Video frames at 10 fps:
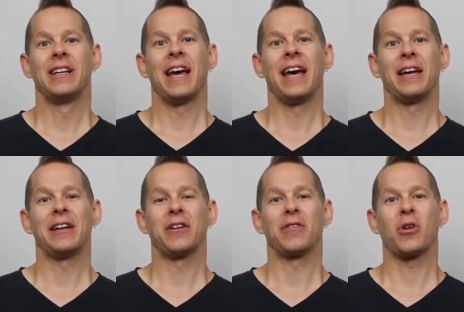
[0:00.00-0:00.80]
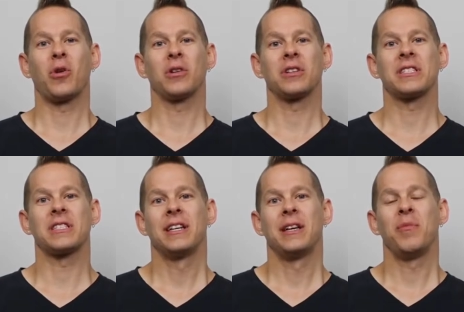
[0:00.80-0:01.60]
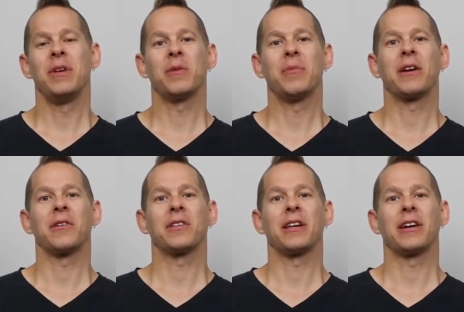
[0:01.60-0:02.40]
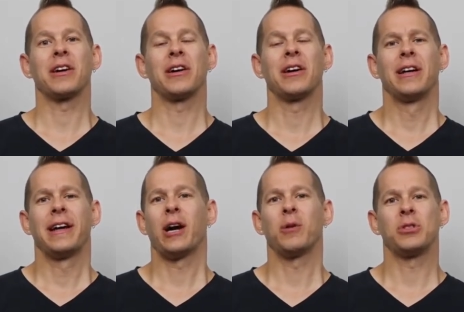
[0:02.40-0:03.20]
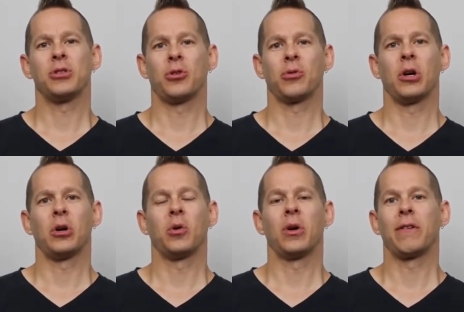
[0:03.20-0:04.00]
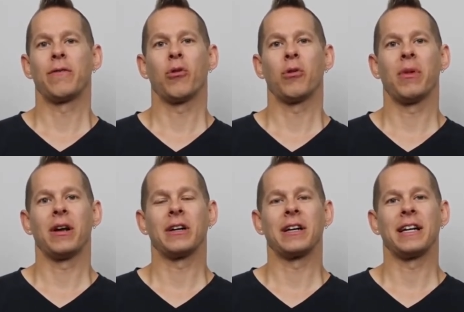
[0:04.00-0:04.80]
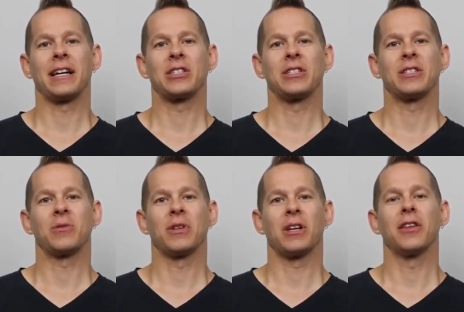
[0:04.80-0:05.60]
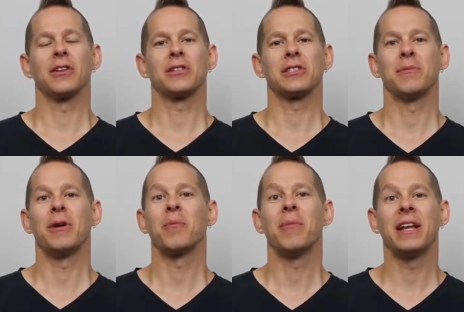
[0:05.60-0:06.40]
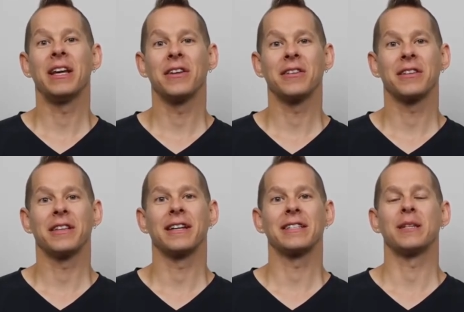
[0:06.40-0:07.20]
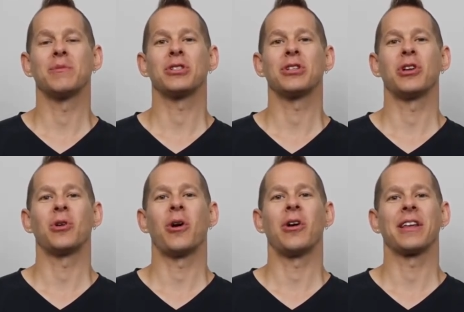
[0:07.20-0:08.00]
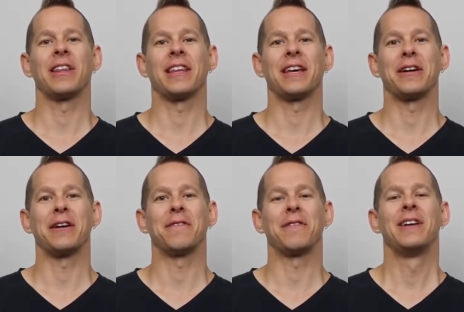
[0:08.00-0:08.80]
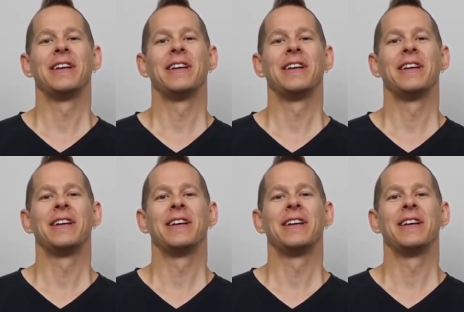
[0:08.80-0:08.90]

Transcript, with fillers: And of course, being a better thinker helps you grow and form better connections with others, among many other things that I'm sure you all can think of